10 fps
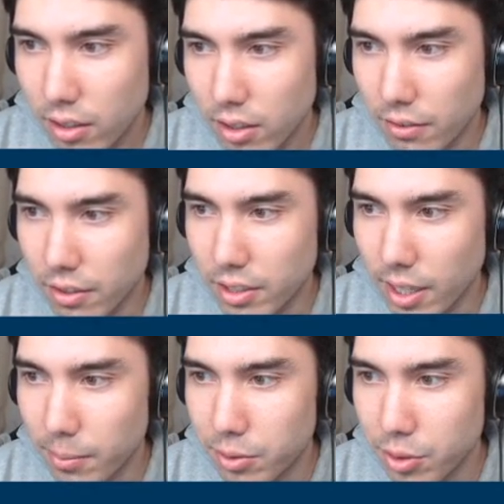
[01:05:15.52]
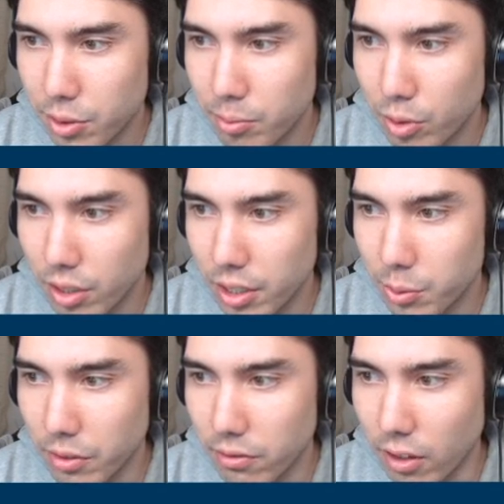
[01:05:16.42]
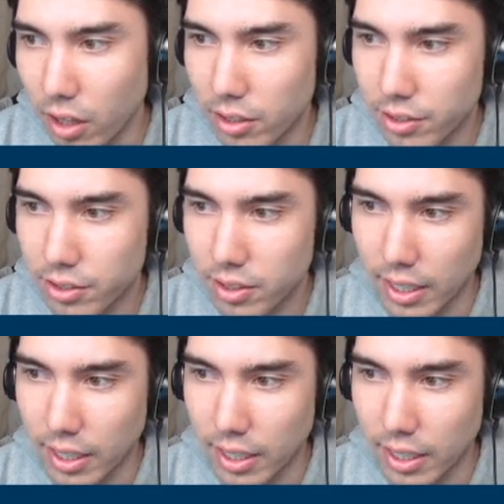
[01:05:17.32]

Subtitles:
if the top 2 boards went flawless,